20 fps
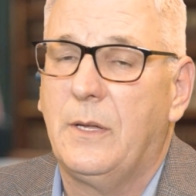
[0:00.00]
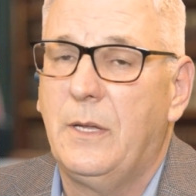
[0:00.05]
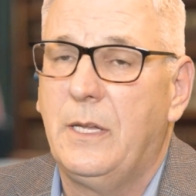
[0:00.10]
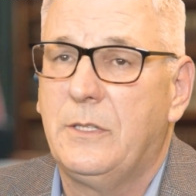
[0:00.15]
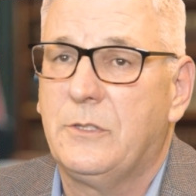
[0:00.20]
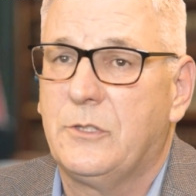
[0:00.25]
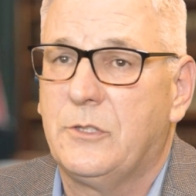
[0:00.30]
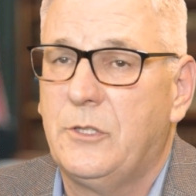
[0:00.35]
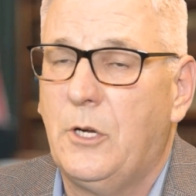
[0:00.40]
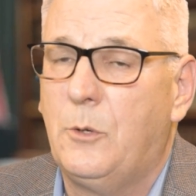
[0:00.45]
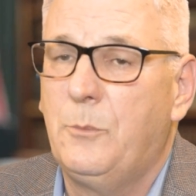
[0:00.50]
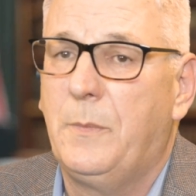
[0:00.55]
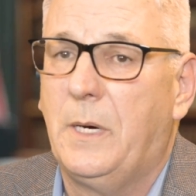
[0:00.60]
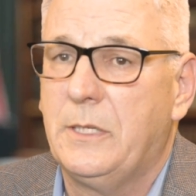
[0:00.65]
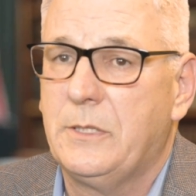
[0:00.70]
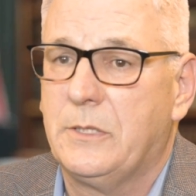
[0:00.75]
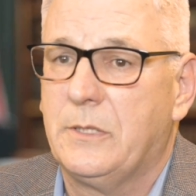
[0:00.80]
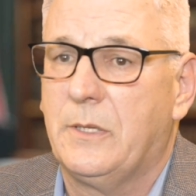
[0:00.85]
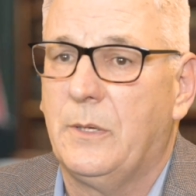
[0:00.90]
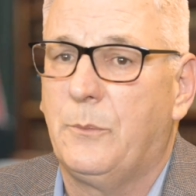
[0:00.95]
It's so
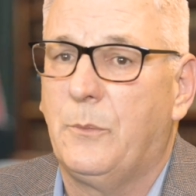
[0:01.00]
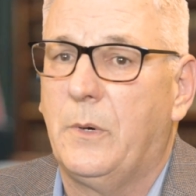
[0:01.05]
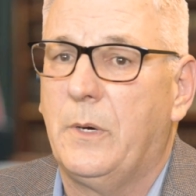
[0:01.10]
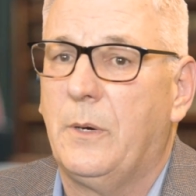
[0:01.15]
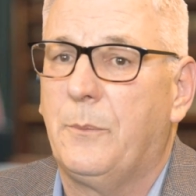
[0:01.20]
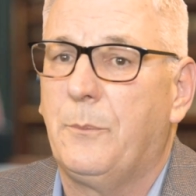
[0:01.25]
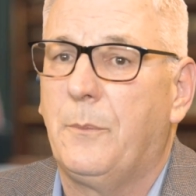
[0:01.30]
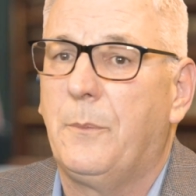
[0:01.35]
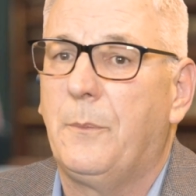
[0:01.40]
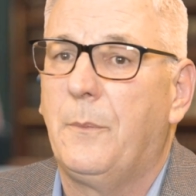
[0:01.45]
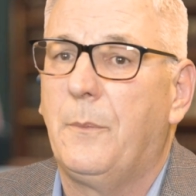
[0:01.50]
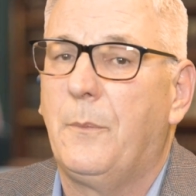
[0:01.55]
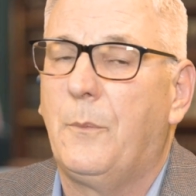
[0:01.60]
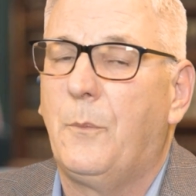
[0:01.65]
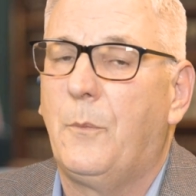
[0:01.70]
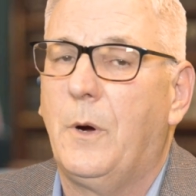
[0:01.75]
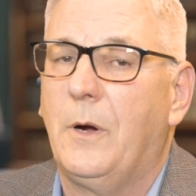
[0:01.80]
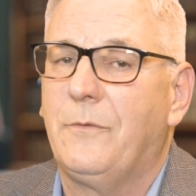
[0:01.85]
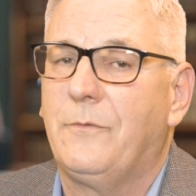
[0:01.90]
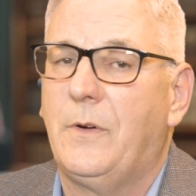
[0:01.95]
much that
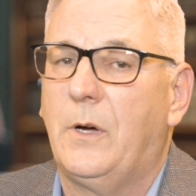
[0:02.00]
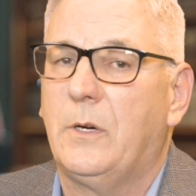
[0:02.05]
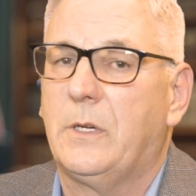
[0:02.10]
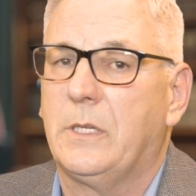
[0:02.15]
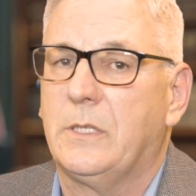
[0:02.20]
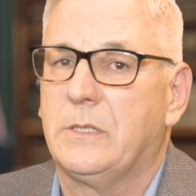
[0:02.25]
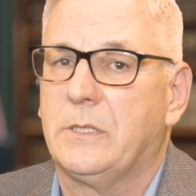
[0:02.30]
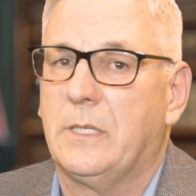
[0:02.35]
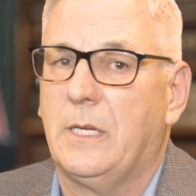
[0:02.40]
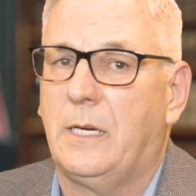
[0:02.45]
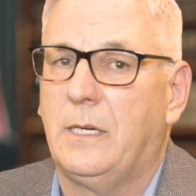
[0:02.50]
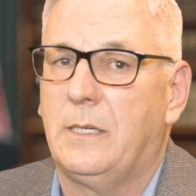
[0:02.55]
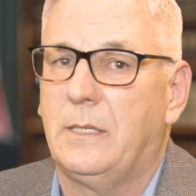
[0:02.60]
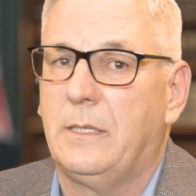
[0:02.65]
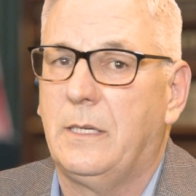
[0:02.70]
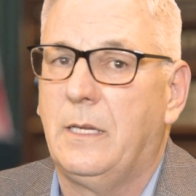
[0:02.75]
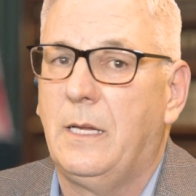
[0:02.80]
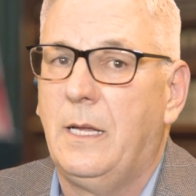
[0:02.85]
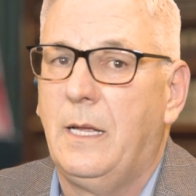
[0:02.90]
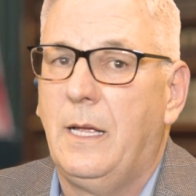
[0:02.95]
we're focused
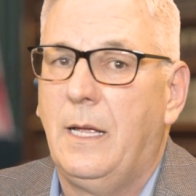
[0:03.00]
on